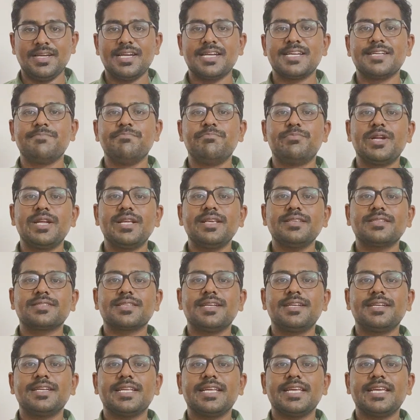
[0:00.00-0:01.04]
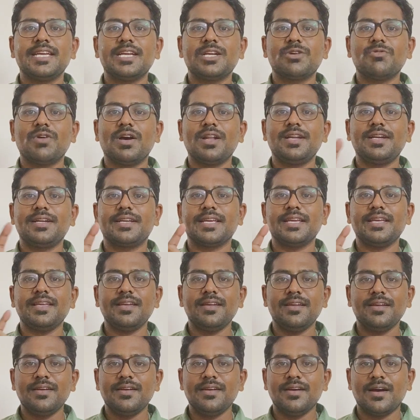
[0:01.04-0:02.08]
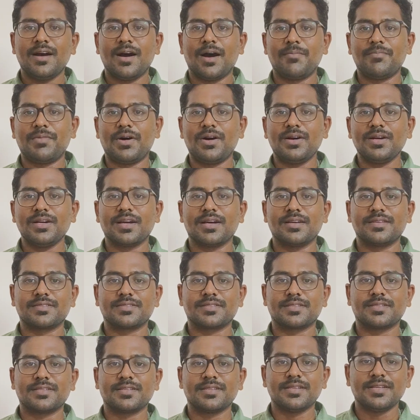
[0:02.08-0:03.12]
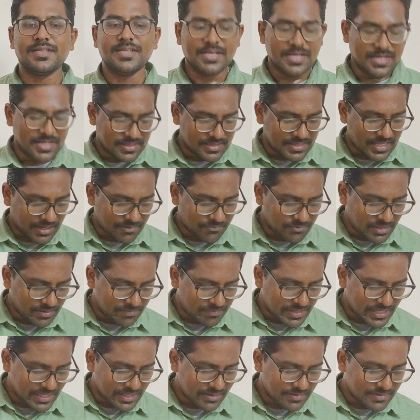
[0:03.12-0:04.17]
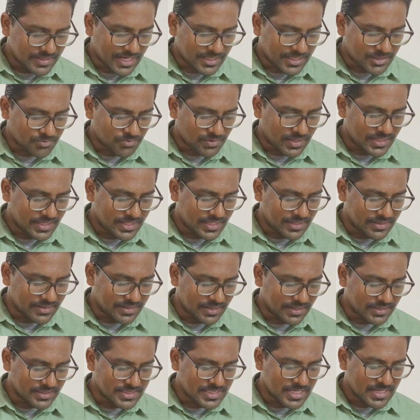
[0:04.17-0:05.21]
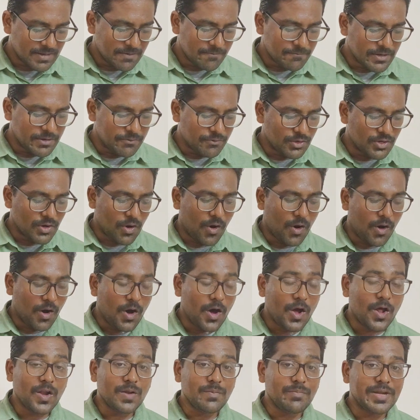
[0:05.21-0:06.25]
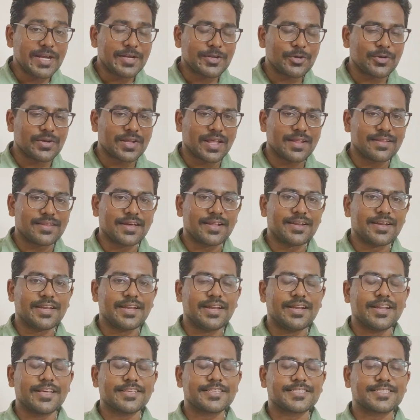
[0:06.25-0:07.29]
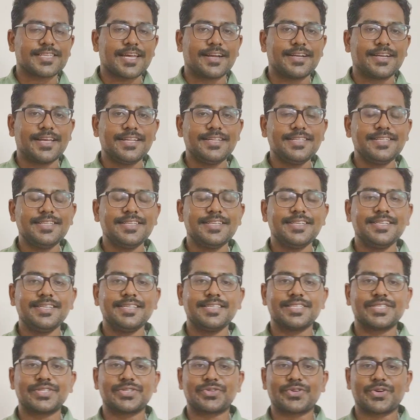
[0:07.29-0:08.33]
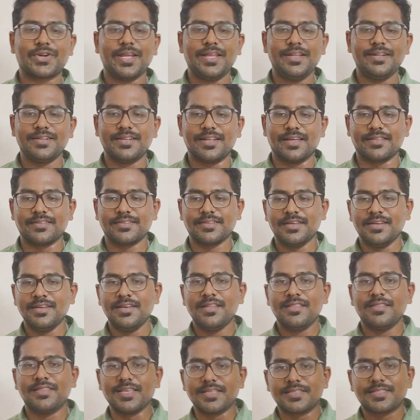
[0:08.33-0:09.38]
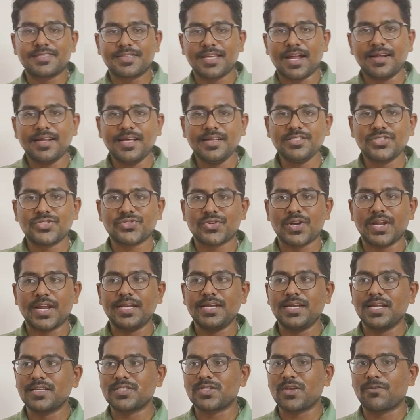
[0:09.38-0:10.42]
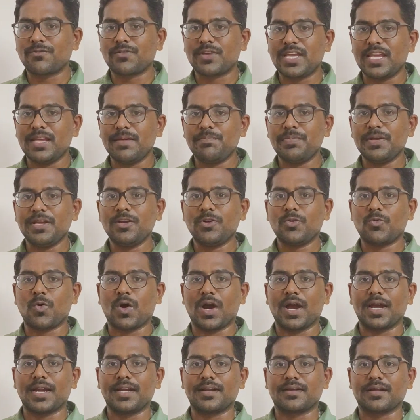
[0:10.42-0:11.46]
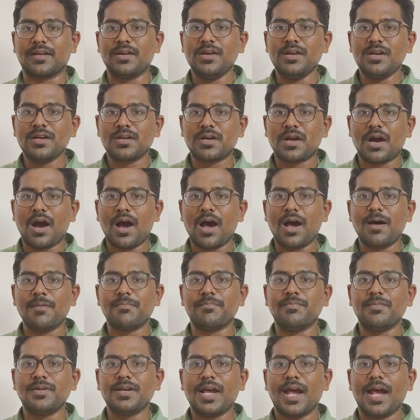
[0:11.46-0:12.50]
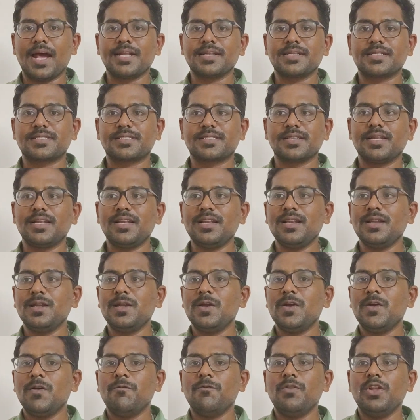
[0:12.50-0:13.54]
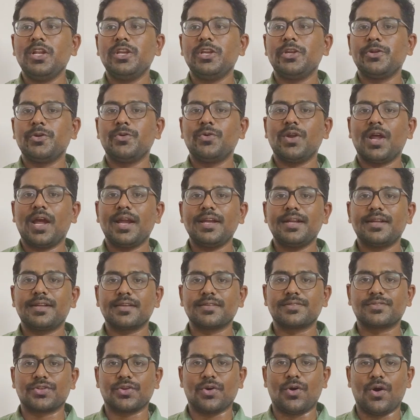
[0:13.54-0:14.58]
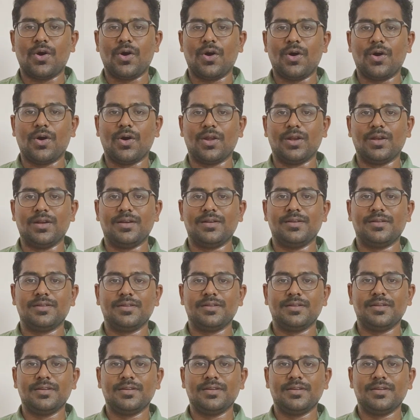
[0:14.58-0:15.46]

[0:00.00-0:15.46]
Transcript: It brings an equality among us. That's why he tells, we would all be together in a sudden strangeness. The sudden strangeness of keeping quiet, calm and still will unite us all.